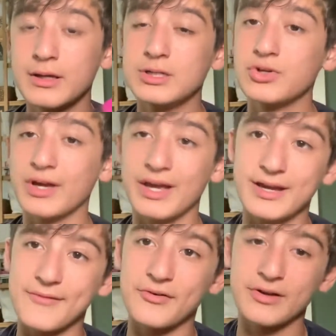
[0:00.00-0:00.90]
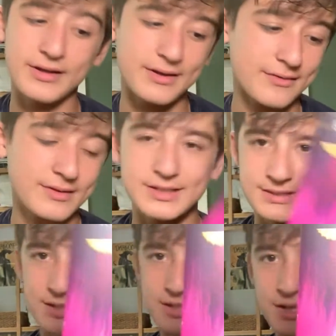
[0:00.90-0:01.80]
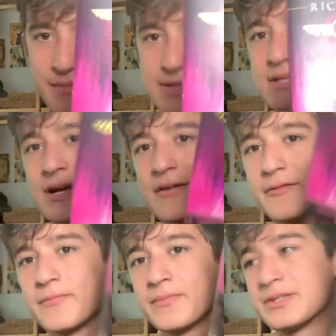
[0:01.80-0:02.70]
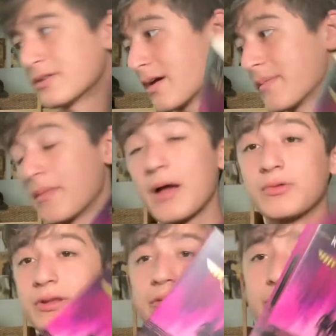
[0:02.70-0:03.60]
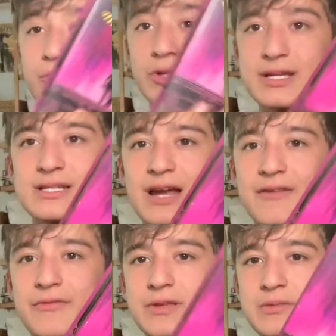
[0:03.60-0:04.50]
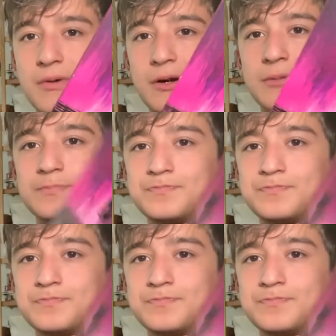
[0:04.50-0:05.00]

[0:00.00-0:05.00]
so I can cover it. And this is such an amazing cover. It's a great, I'm really, really excited for this book.